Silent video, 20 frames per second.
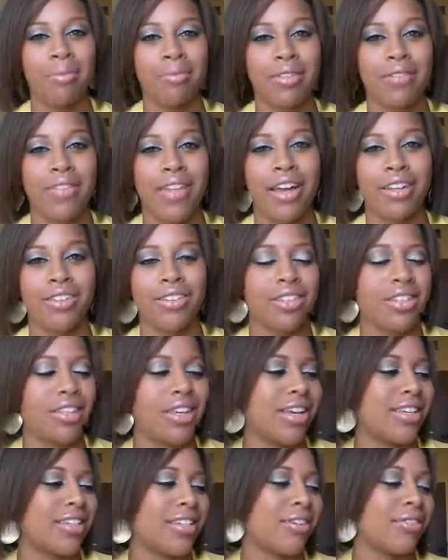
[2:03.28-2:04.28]
backups of that, just
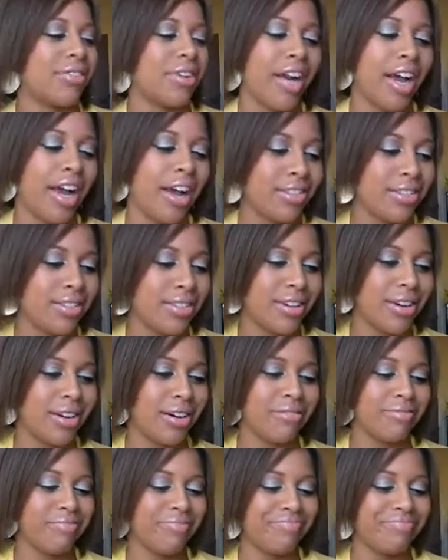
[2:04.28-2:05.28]
in case I run out.
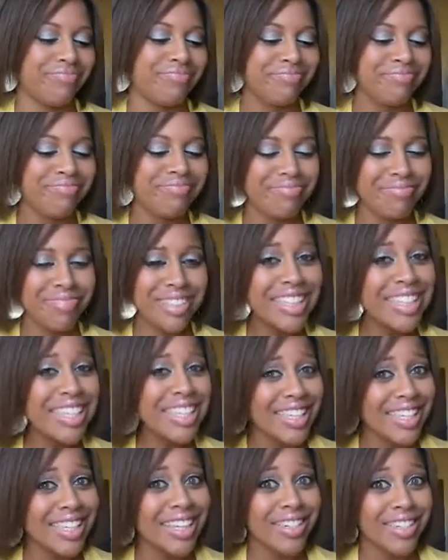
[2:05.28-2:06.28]
So,
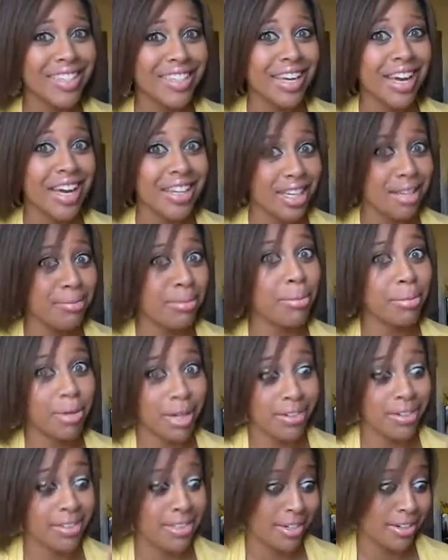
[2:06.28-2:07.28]
seriously, I take my
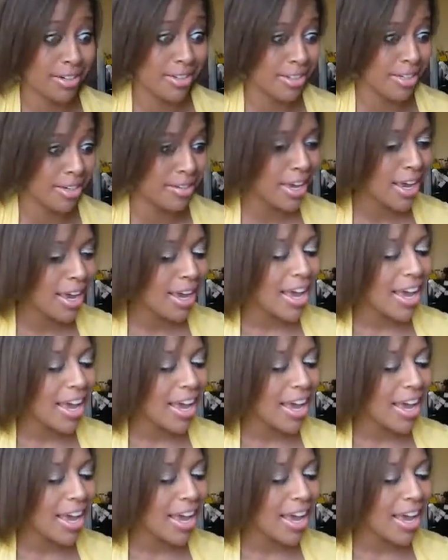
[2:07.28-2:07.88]
brows seriously.